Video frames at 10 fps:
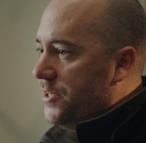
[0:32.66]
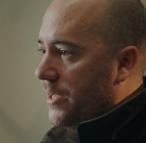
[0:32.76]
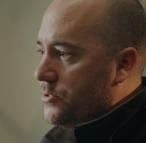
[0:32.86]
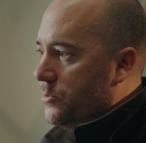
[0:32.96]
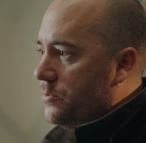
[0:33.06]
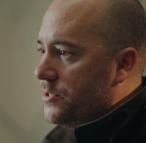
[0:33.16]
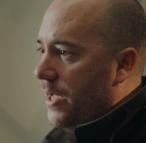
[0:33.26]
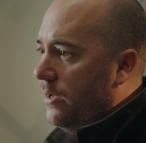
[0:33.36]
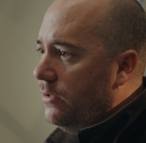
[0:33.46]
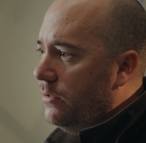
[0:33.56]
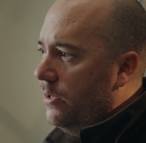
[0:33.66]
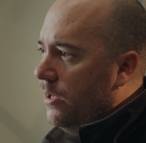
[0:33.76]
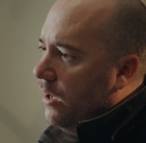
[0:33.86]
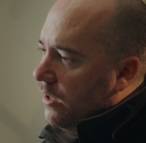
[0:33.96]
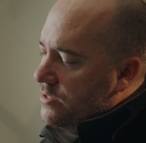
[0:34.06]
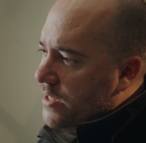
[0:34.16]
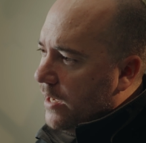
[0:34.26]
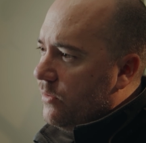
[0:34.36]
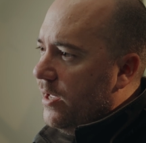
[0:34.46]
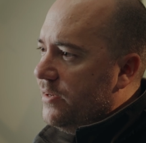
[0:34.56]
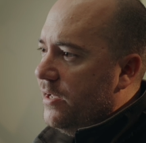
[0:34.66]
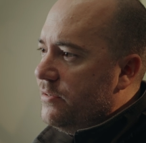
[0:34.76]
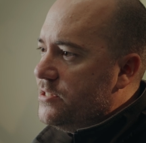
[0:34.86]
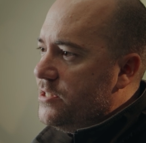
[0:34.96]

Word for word: industrial scale and scale that down to